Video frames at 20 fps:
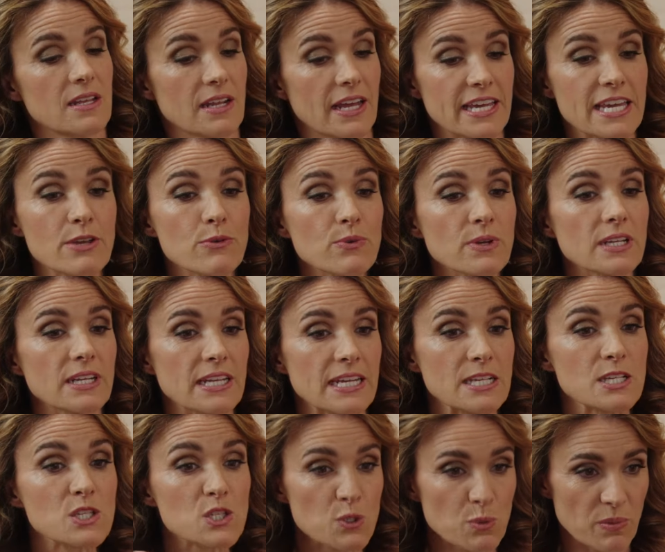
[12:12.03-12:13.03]
like, he
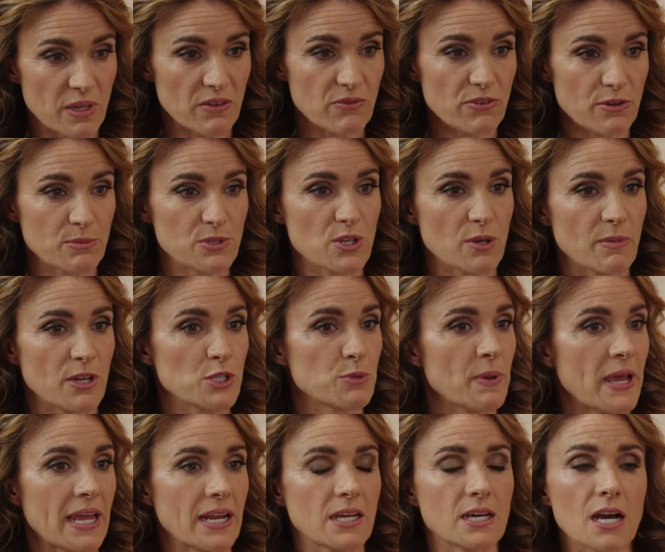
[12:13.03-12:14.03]
released me from so much
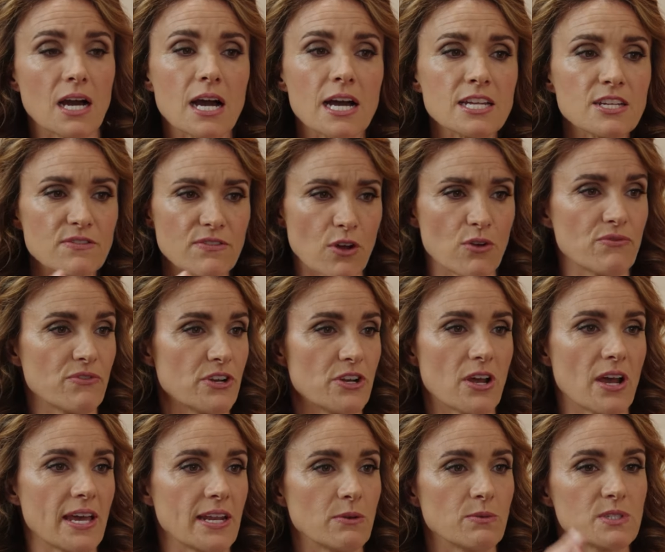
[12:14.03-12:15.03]
pain kind of
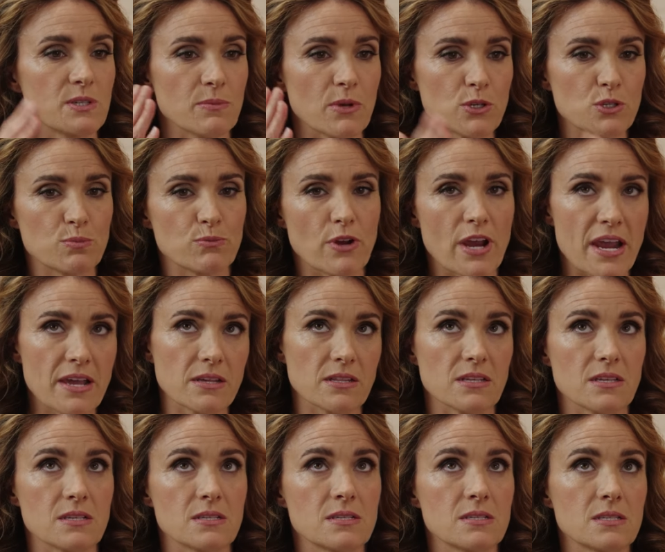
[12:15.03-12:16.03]
overnight. It was the most
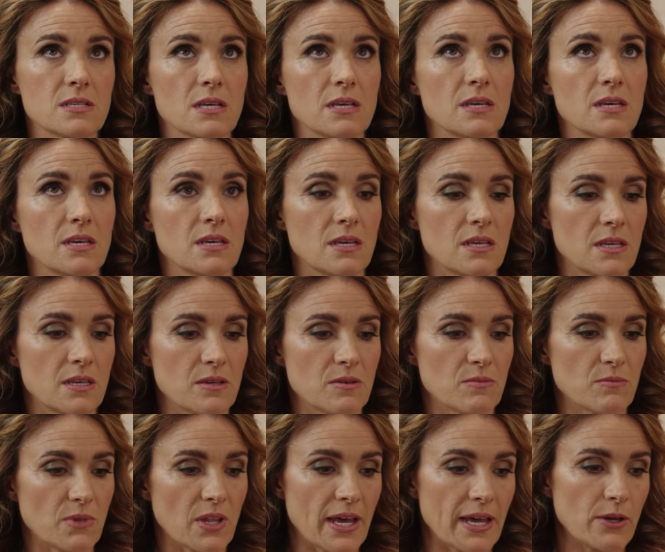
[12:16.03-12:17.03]
miraculous,
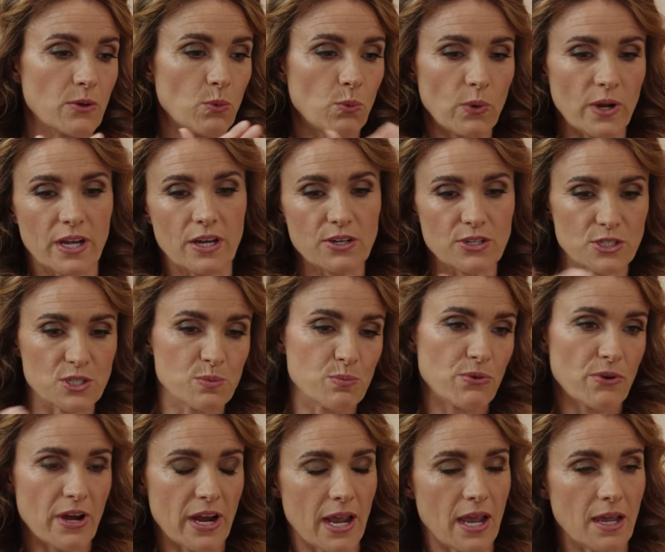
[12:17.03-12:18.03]
like, winter to
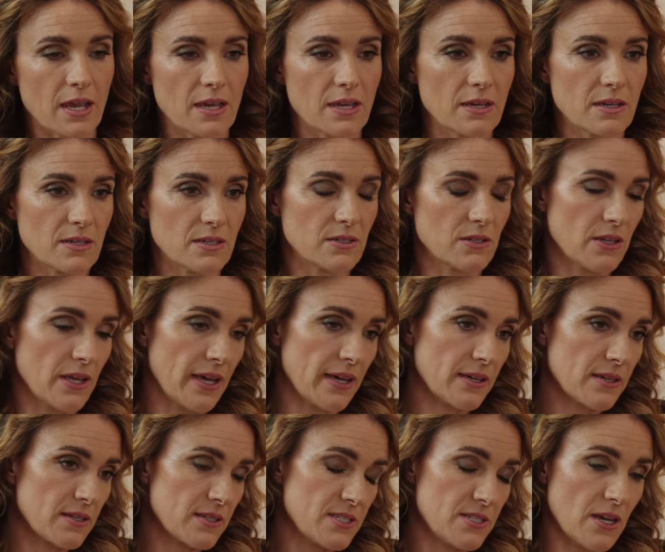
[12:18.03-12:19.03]
spring, like,
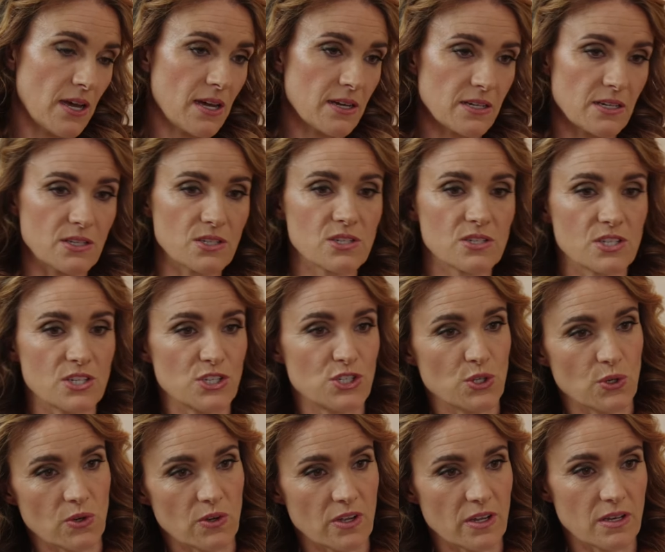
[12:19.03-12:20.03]
darkness to
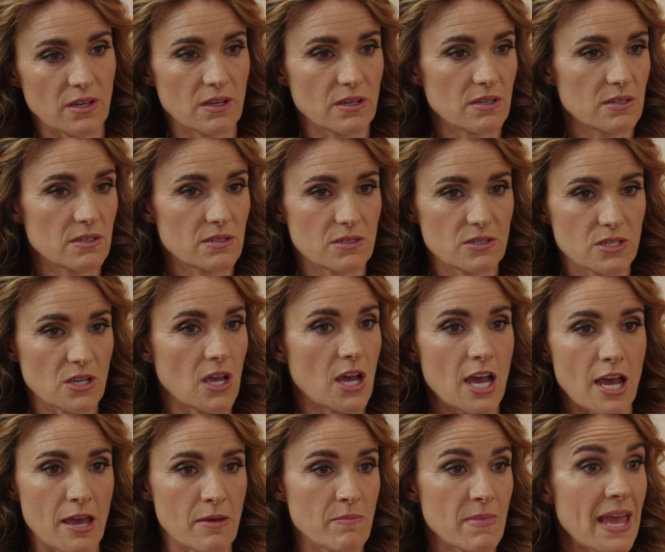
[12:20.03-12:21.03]
dawn
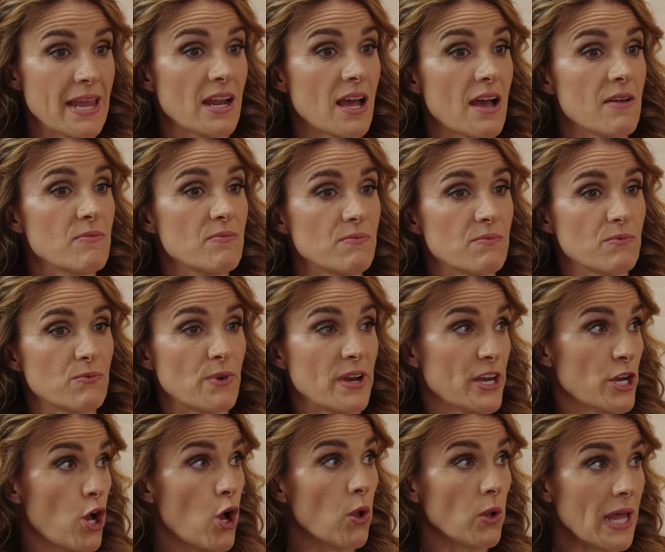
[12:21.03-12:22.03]
time. And I've
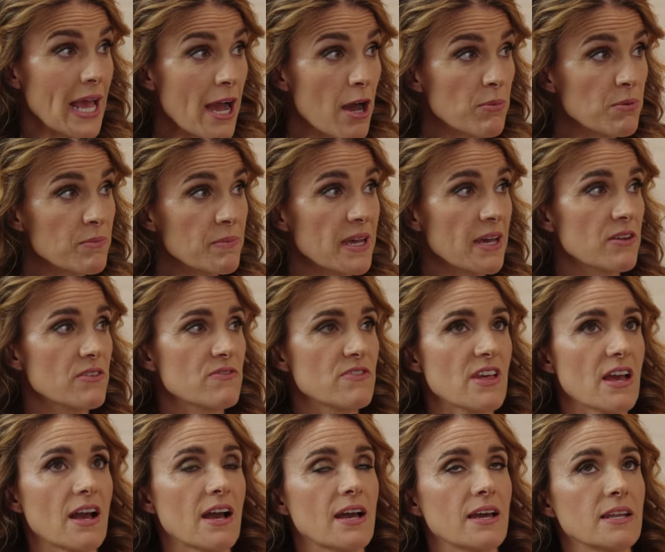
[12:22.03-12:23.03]
written a whole album out of
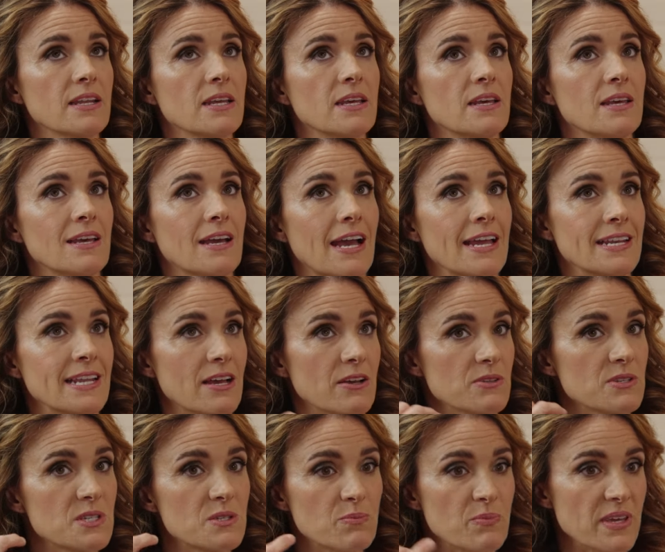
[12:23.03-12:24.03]
that. I now
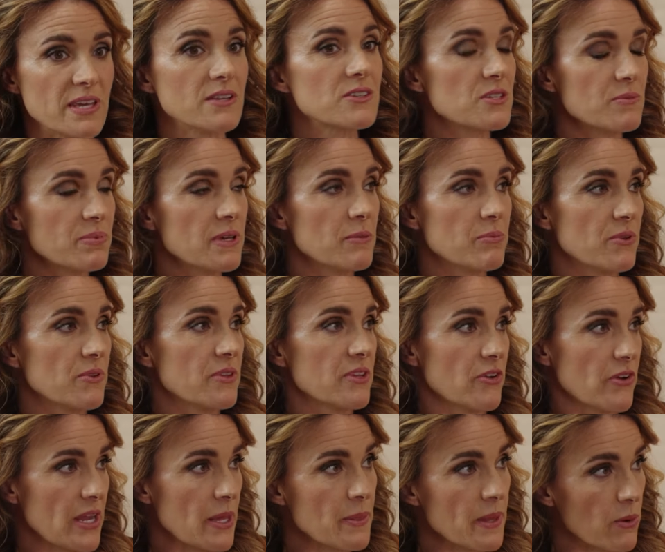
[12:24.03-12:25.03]
speak to people that
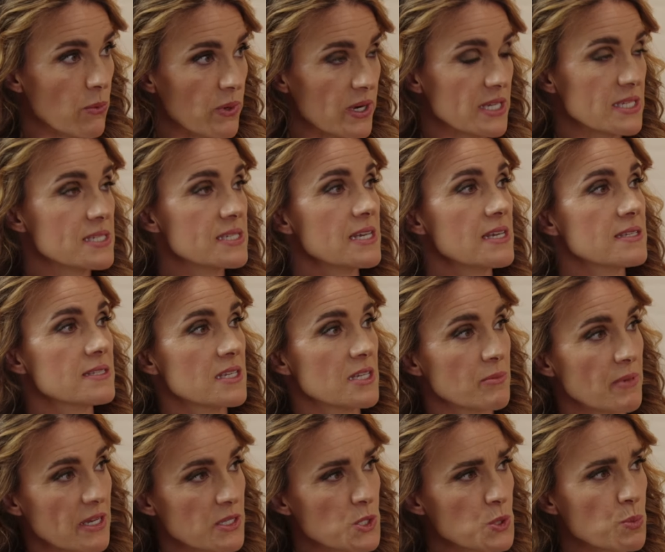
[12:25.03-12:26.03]
are in their winter season
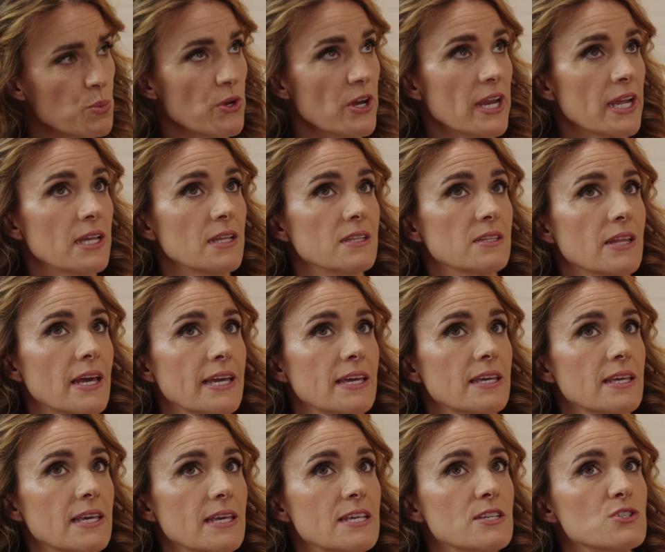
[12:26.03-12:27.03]
about spring. Like,
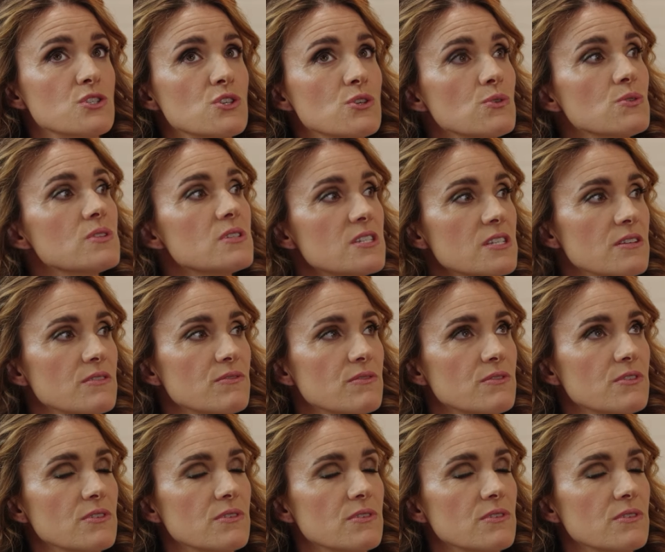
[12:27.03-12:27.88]
he's used it